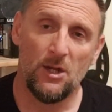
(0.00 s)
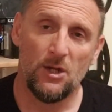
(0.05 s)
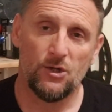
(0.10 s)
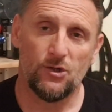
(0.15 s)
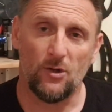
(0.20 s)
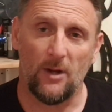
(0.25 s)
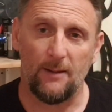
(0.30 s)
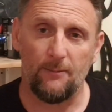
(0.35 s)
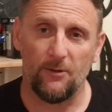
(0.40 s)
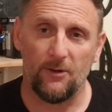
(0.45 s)

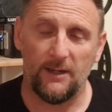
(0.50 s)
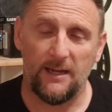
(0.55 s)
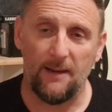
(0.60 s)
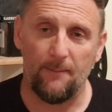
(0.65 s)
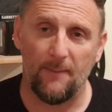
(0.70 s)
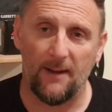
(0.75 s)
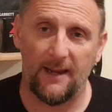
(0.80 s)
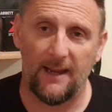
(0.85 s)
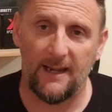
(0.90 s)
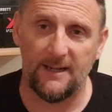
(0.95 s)
So I'm going to keep
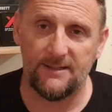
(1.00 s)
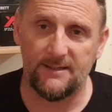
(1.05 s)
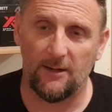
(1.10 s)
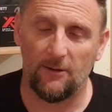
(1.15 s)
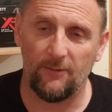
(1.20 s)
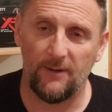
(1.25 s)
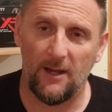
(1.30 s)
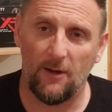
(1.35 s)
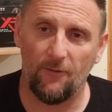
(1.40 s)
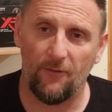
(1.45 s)
my eyes
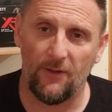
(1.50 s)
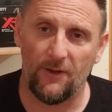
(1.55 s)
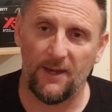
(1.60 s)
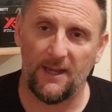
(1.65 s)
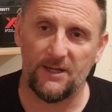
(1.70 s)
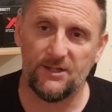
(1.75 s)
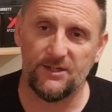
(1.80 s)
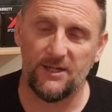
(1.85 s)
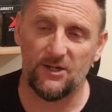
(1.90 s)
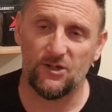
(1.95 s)
out now for the
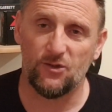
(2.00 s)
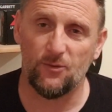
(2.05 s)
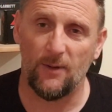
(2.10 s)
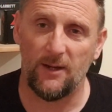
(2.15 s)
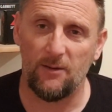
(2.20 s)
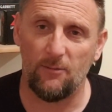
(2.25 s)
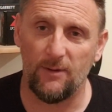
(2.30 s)
next 6 to 8